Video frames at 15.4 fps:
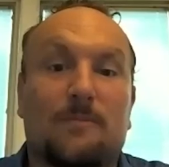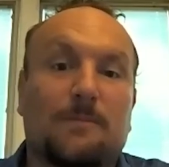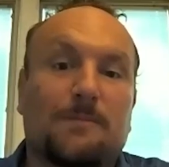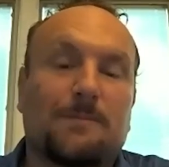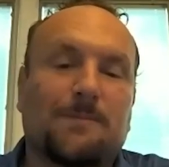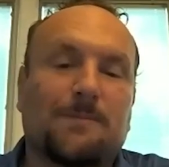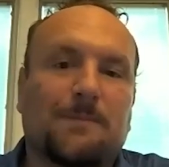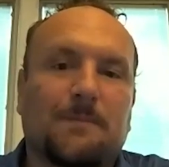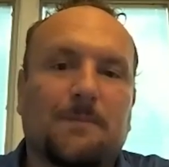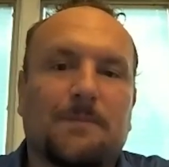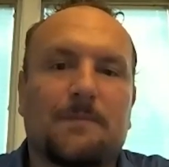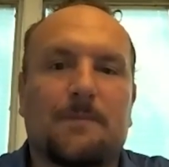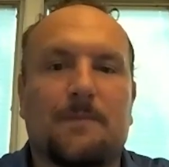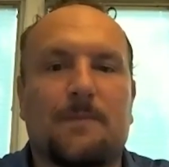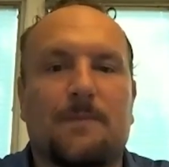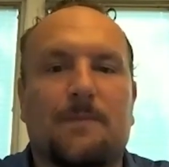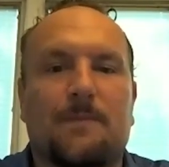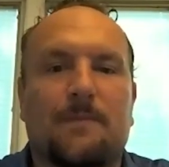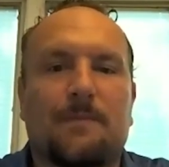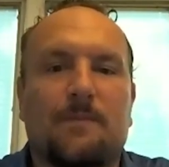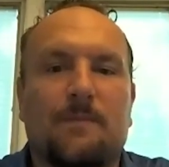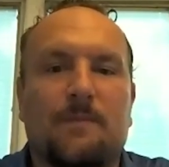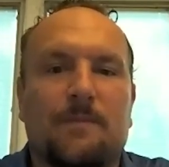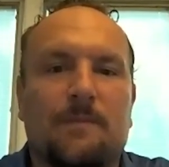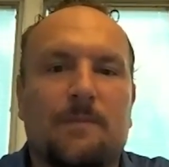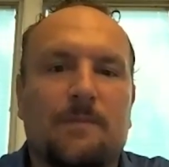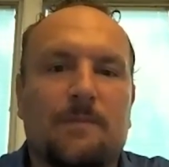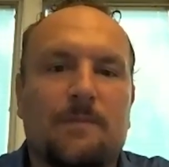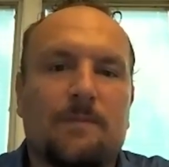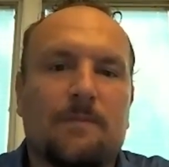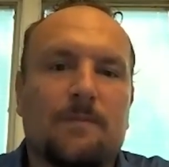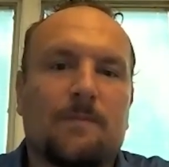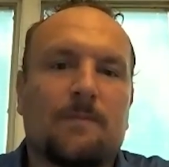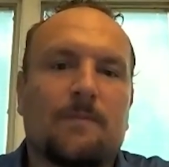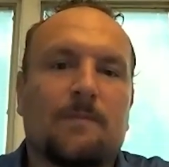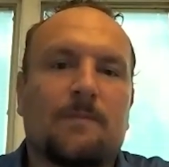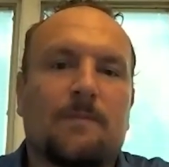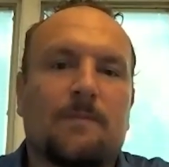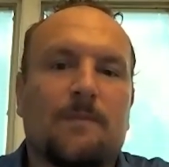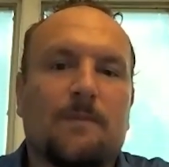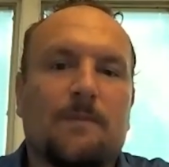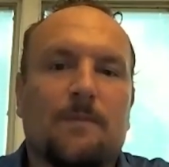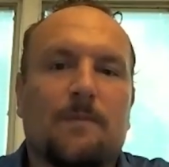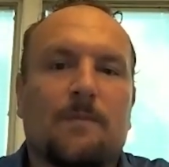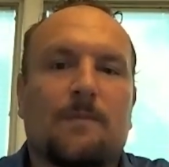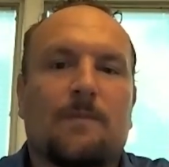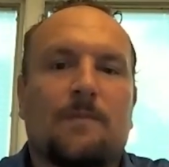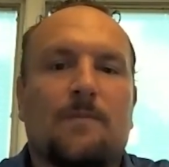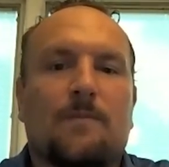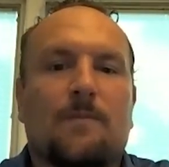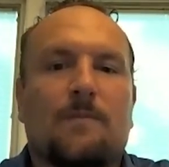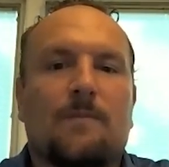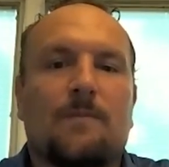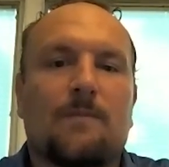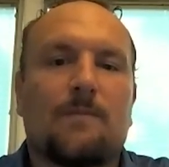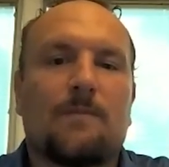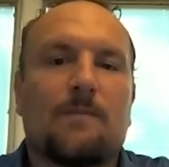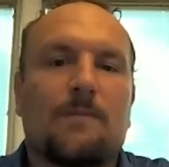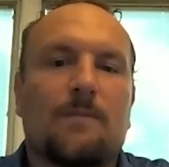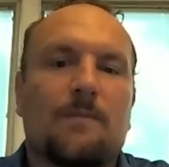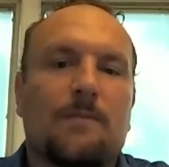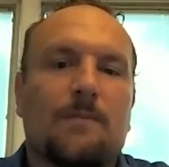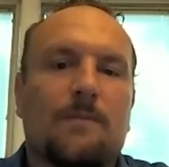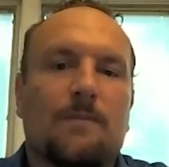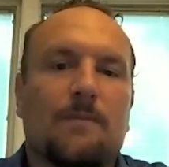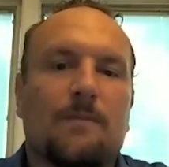(silent)